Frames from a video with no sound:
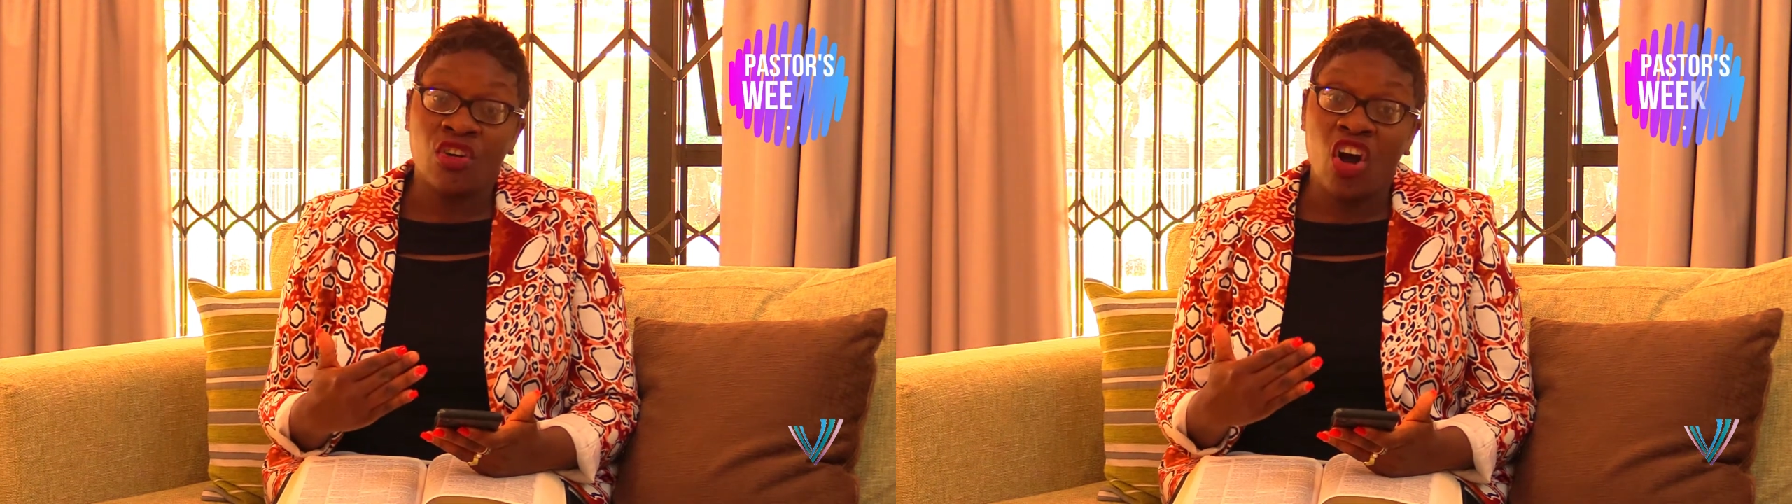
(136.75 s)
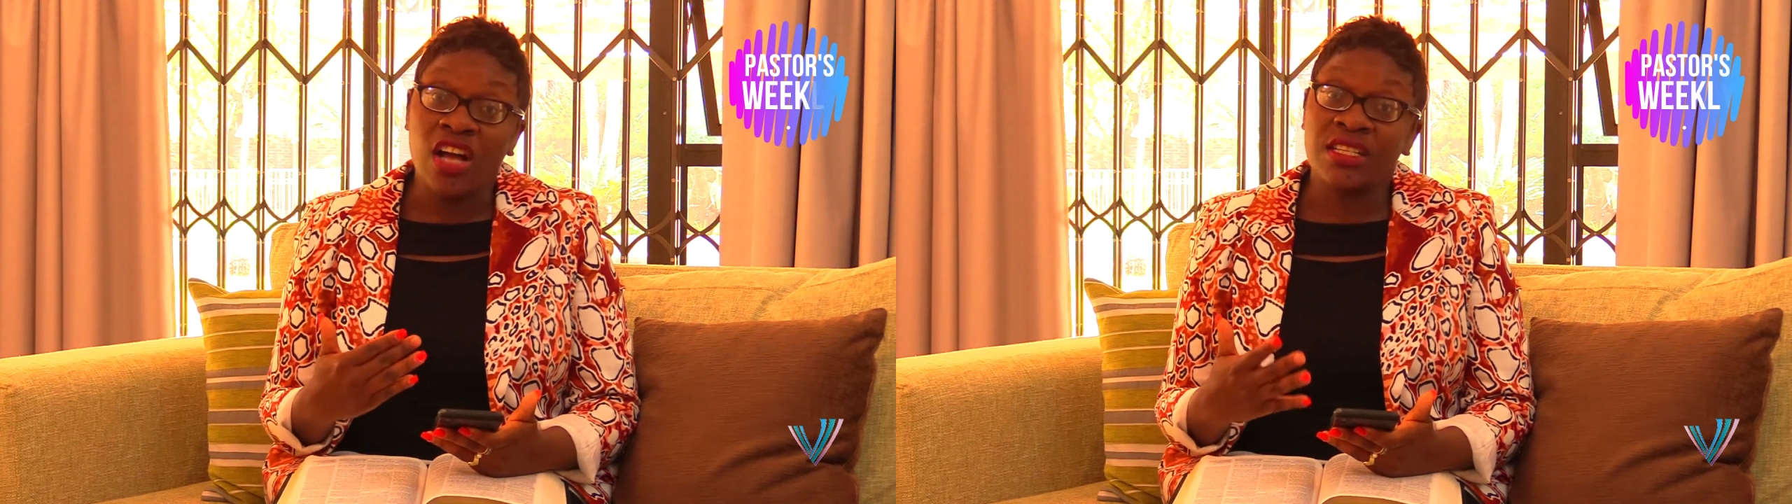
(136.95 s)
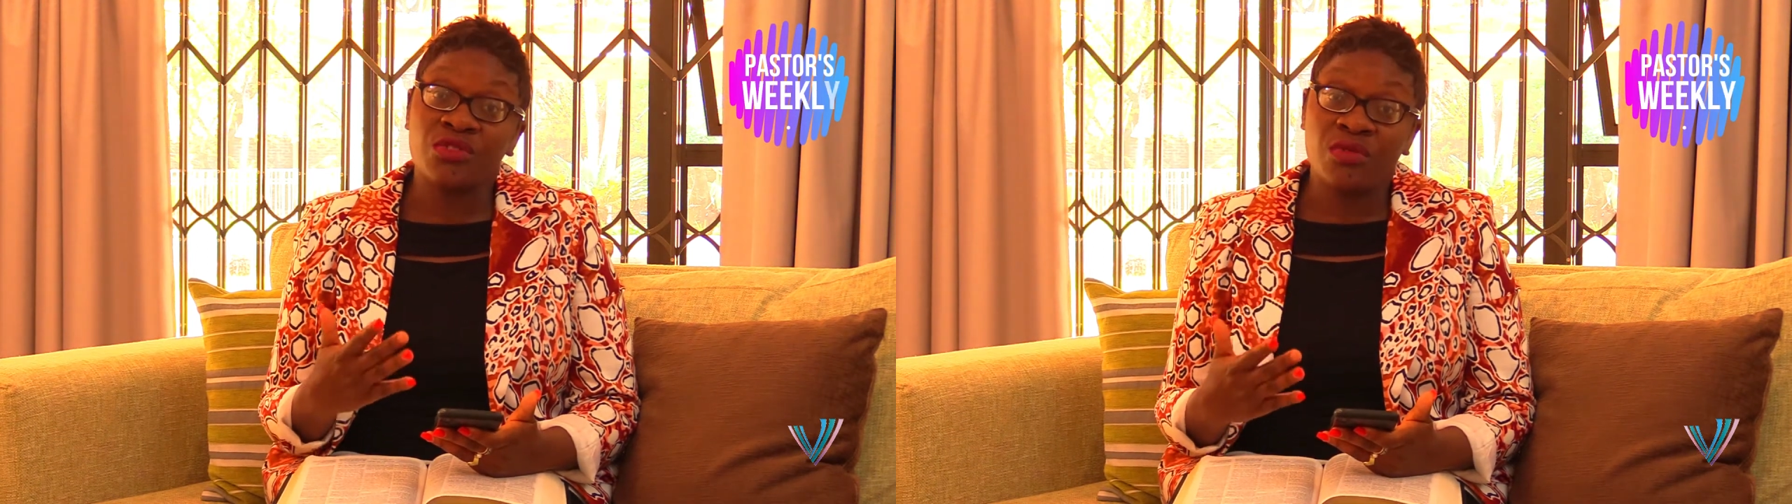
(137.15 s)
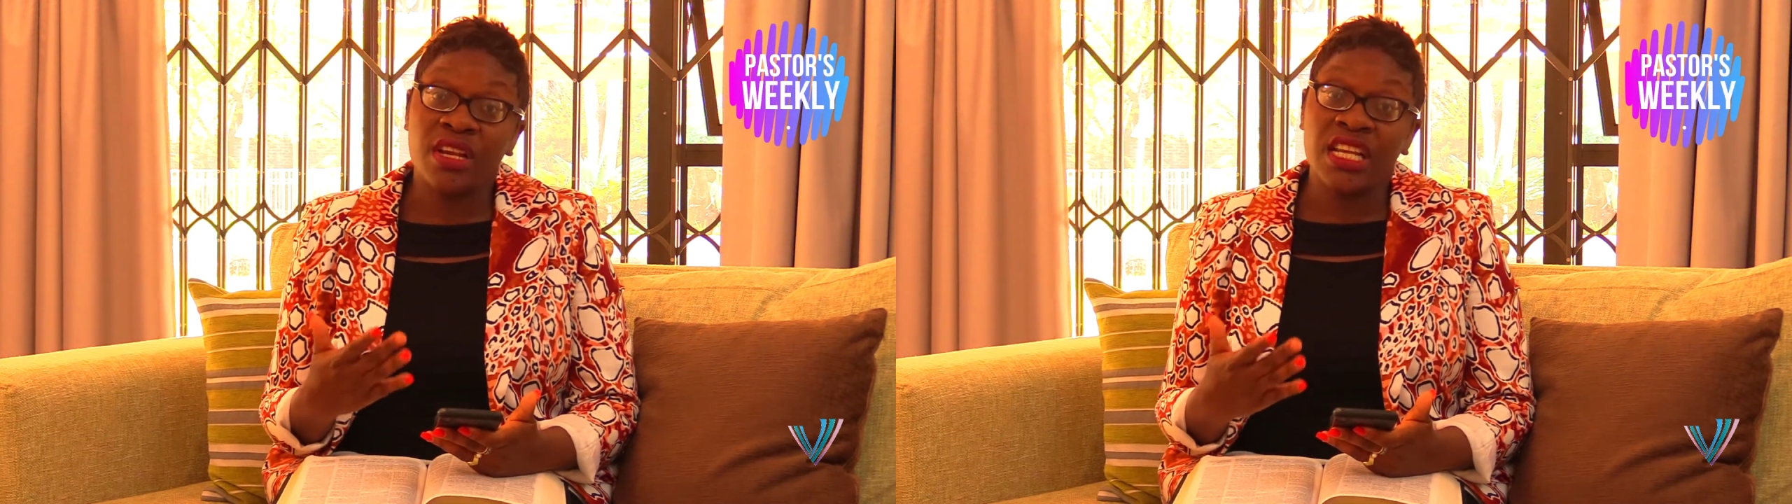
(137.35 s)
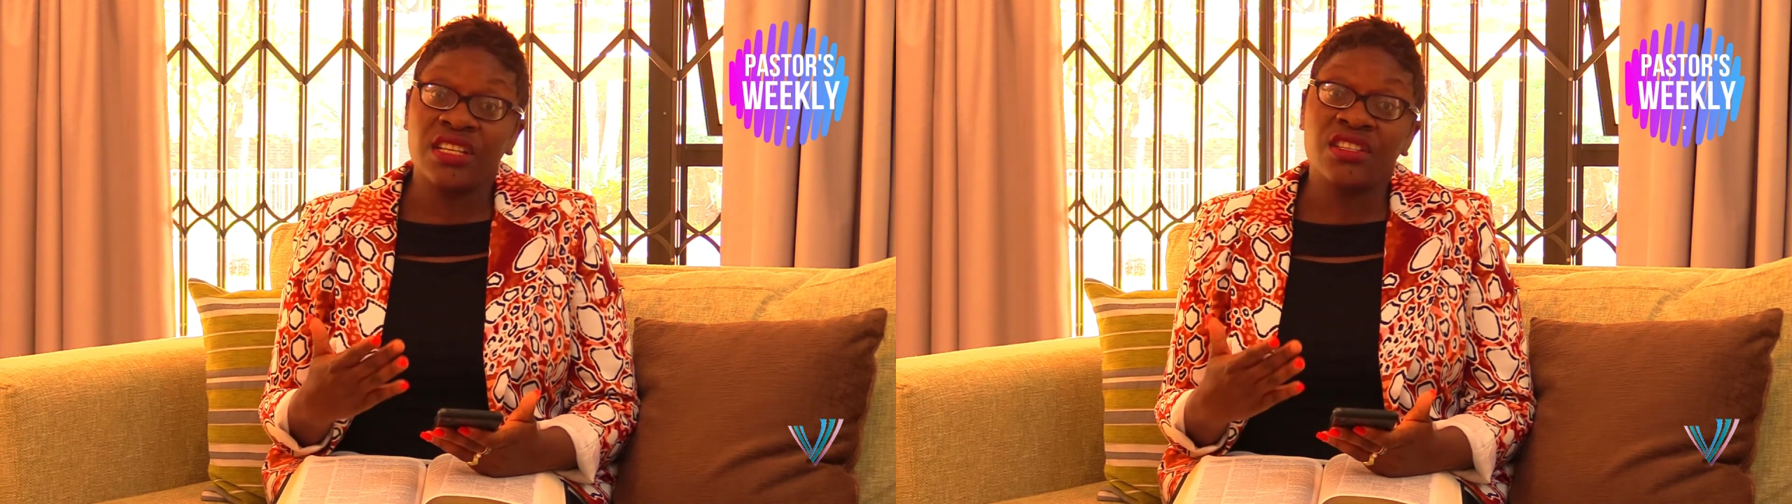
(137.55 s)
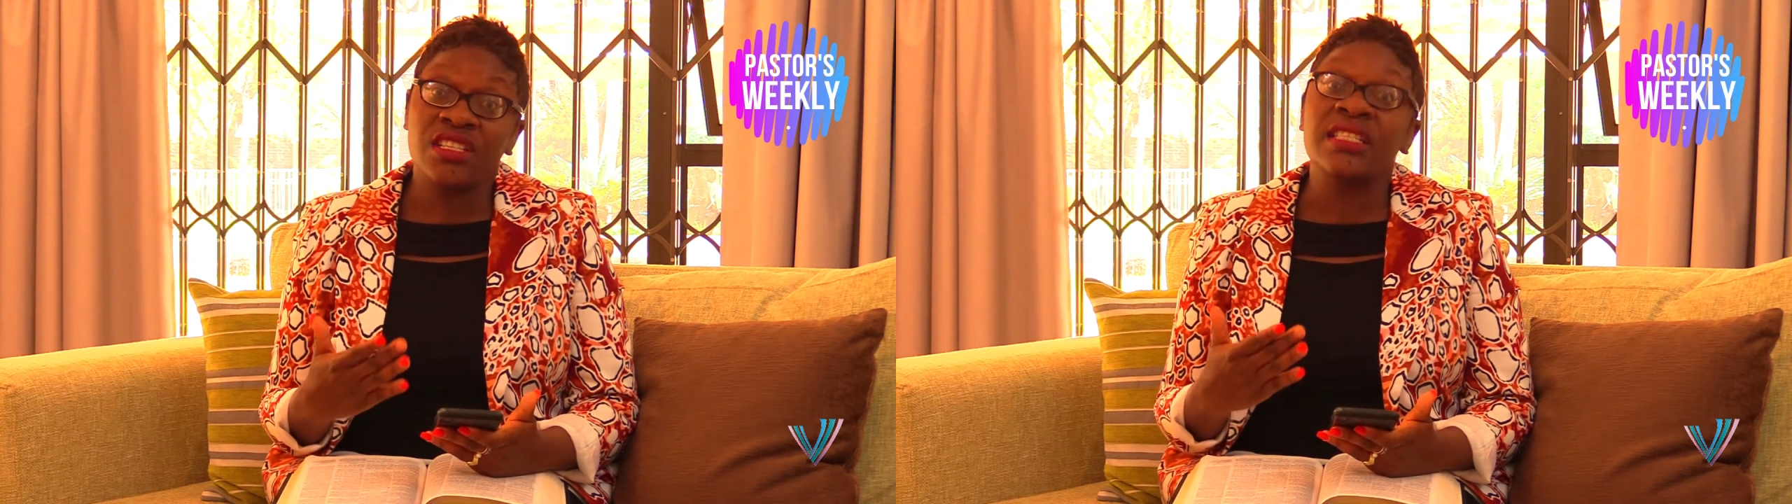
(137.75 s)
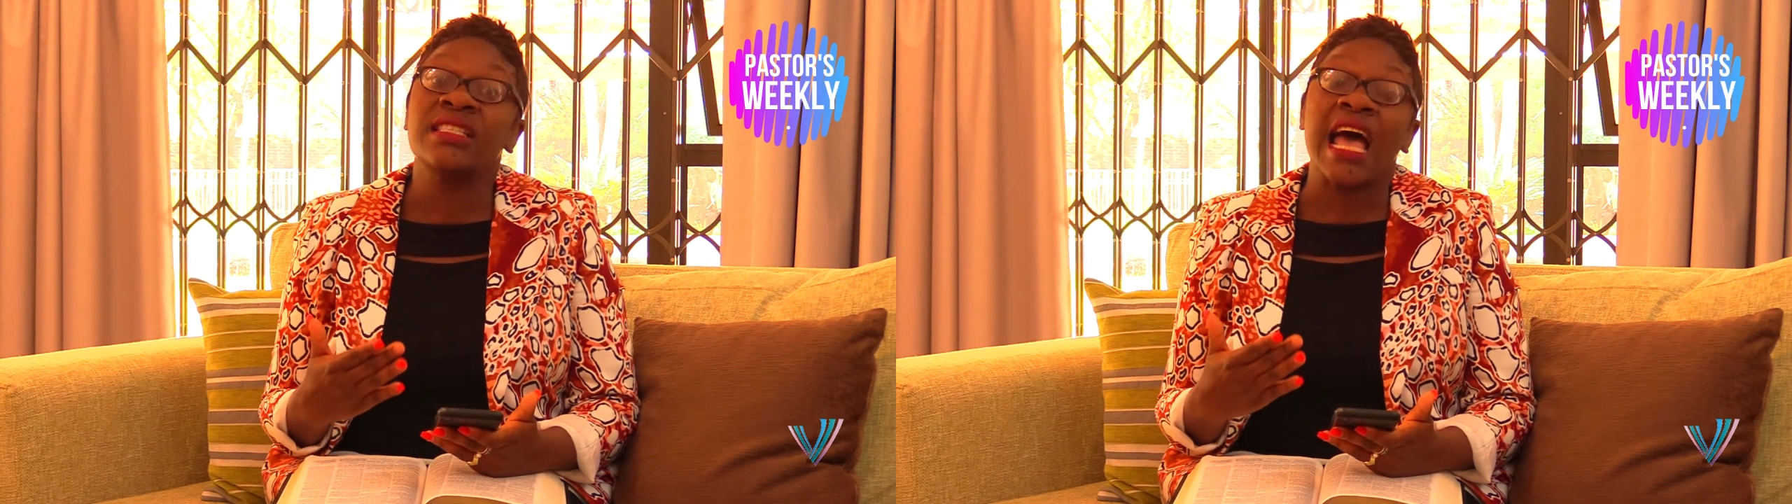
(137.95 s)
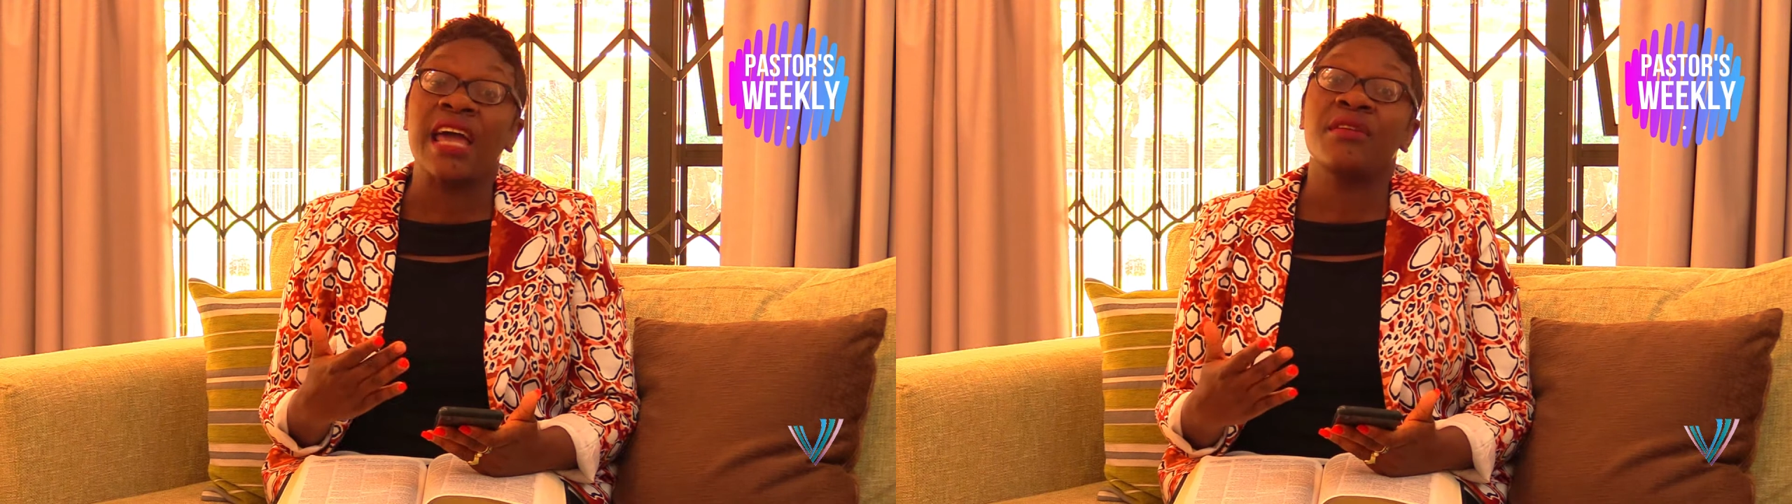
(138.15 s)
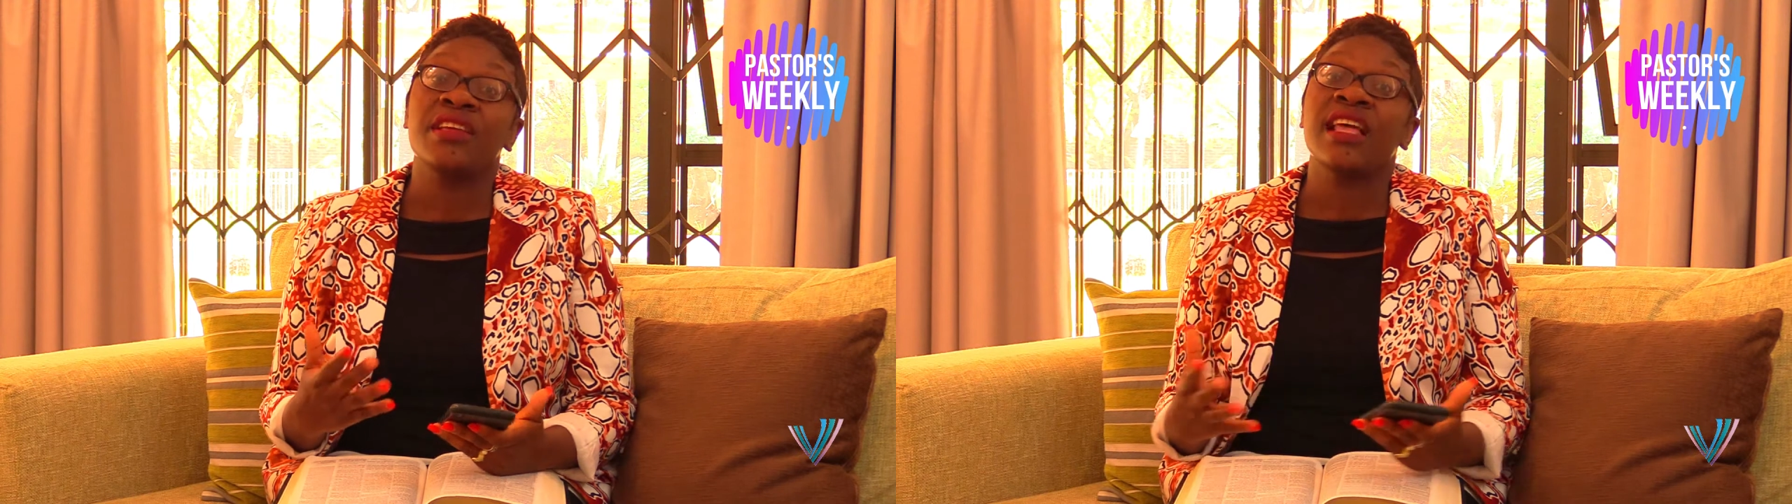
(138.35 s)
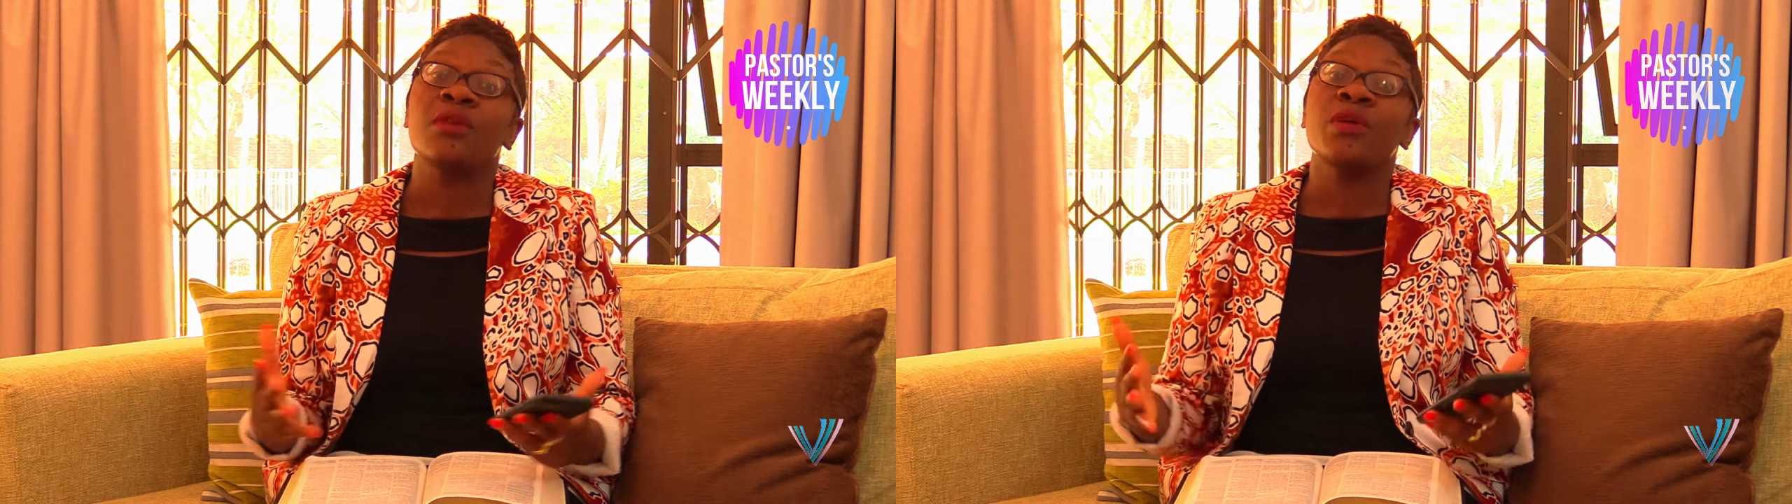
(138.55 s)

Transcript: God is really desiring that